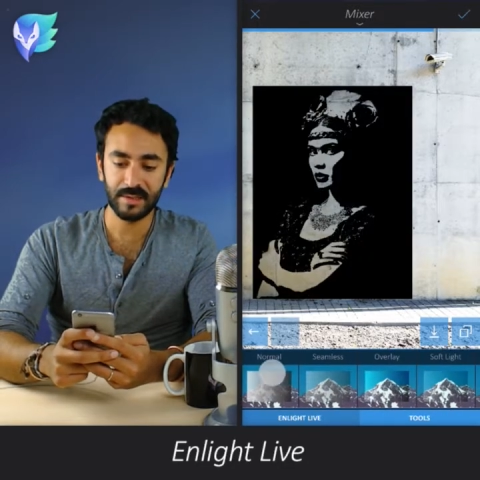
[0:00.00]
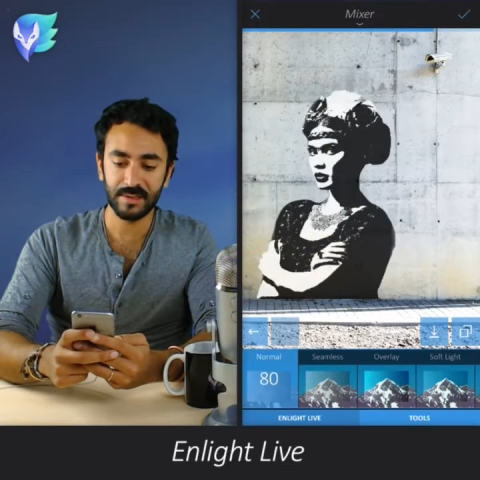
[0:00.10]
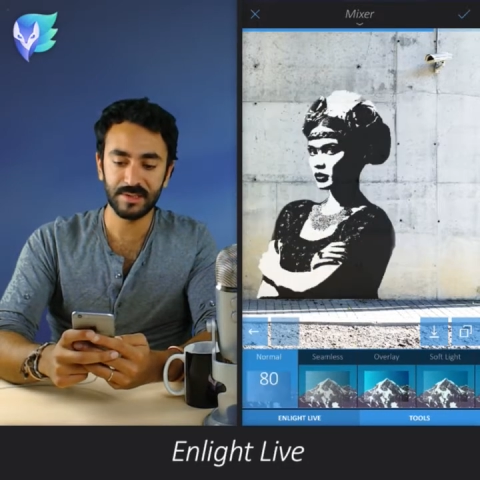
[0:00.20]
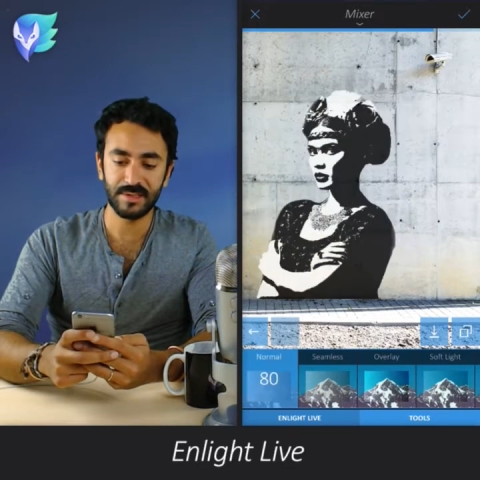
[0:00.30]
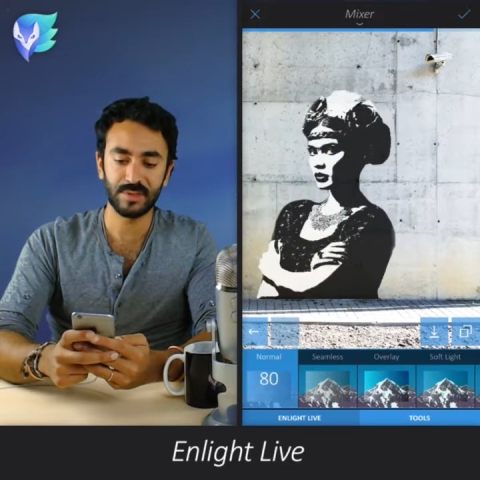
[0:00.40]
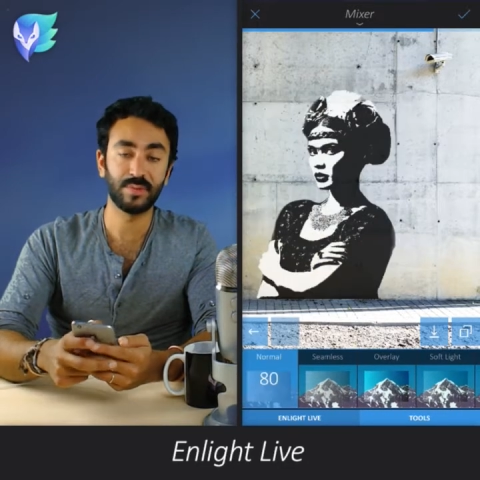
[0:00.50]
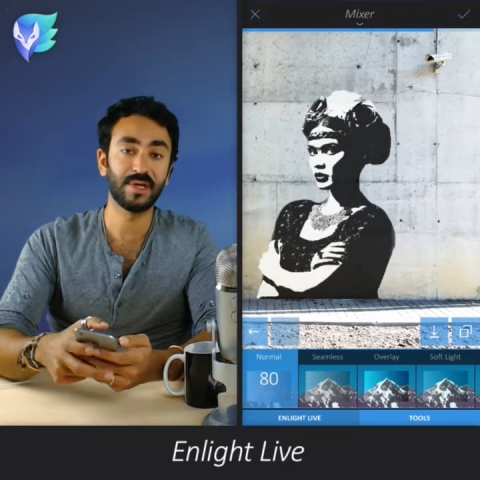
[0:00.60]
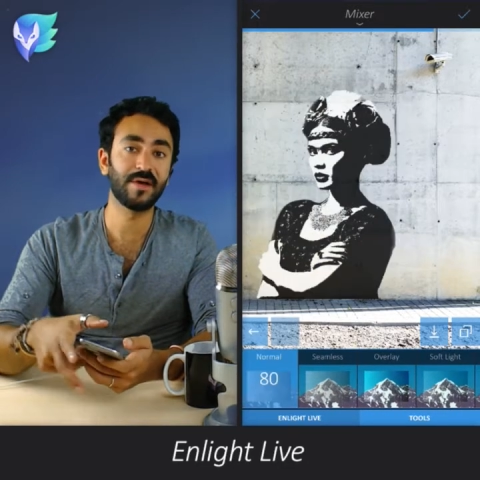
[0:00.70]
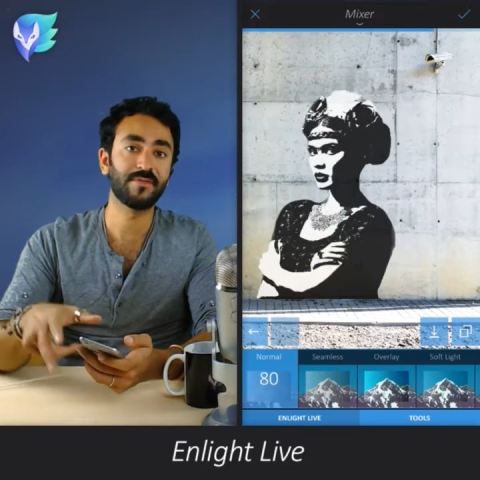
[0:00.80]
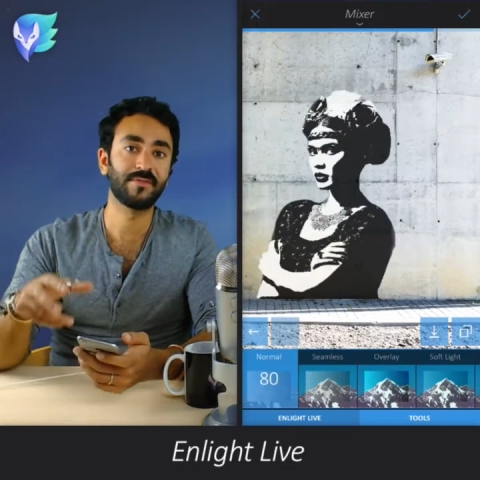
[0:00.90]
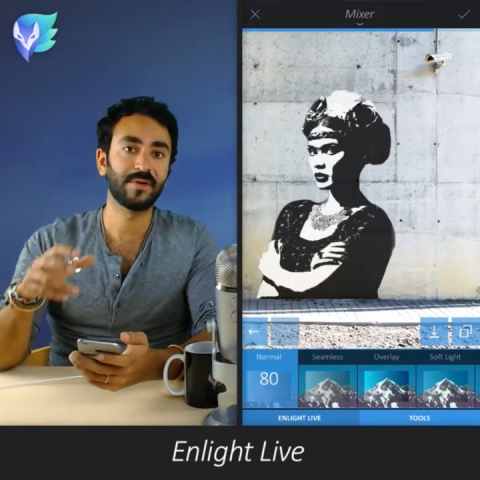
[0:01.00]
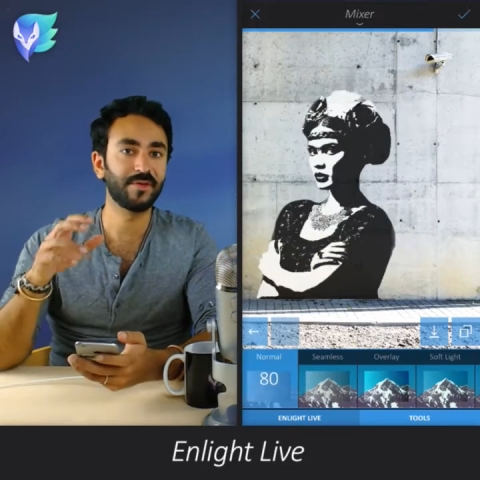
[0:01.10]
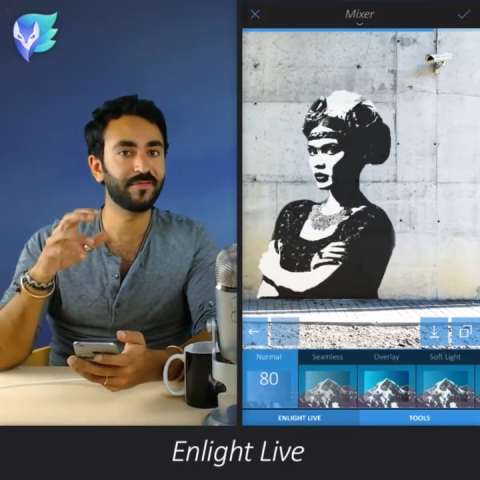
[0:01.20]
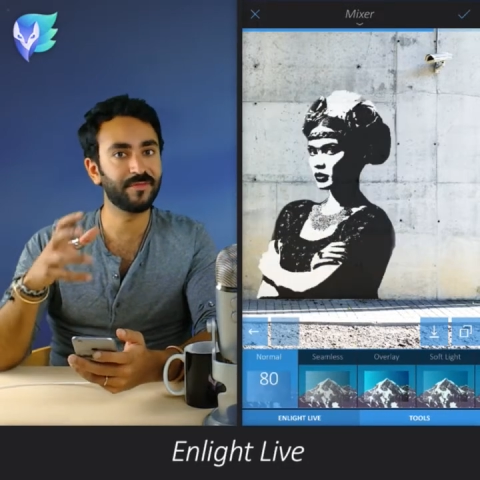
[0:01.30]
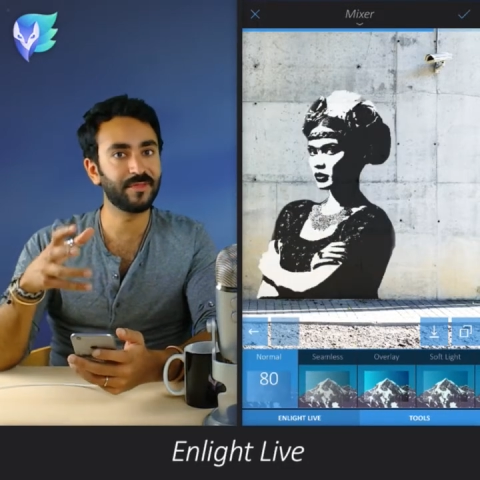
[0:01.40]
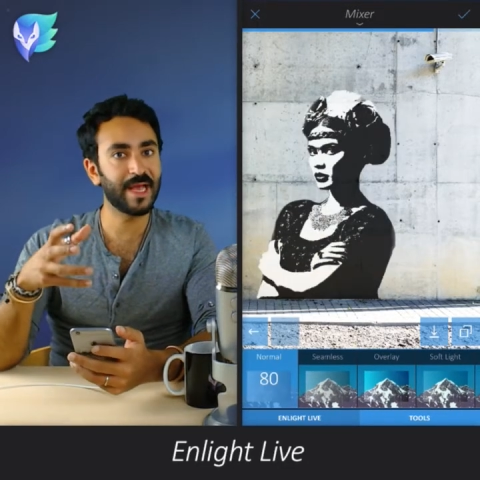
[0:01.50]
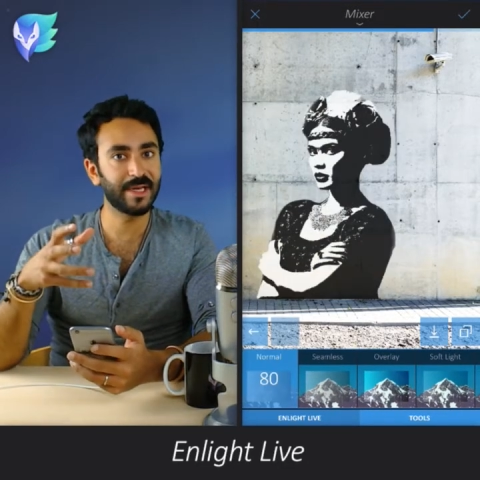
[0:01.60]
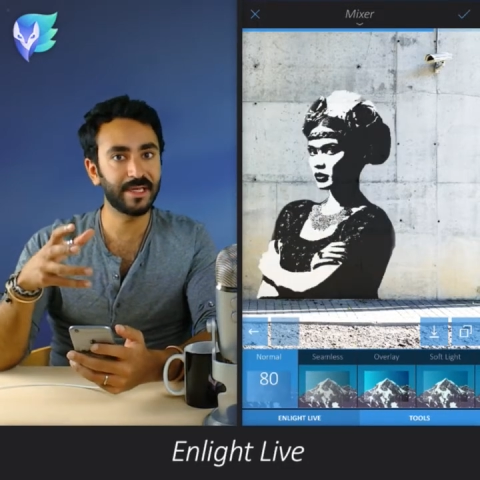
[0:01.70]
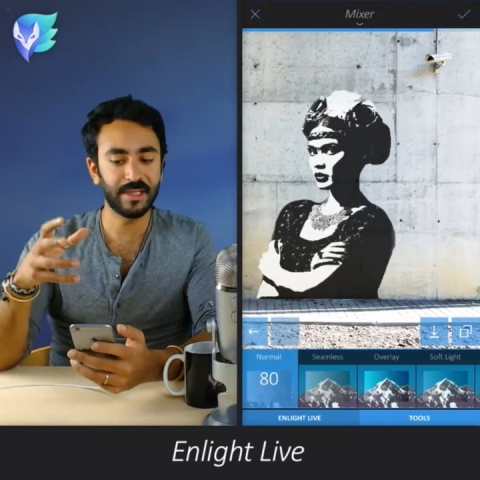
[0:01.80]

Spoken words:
But since we have a very